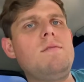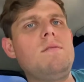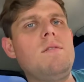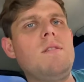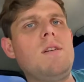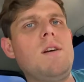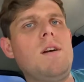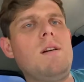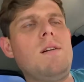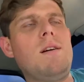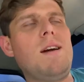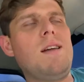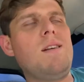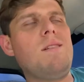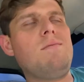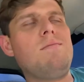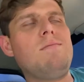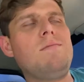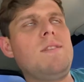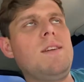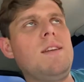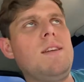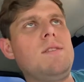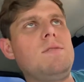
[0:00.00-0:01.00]
I
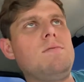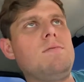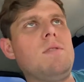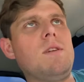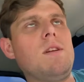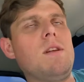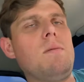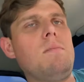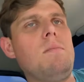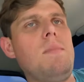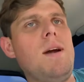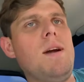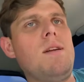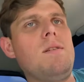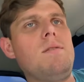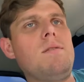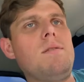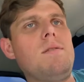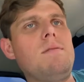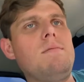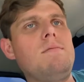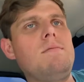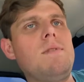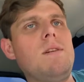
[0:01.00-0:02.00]
don't think it's really gonna
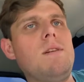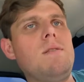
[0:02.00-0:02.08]
matter.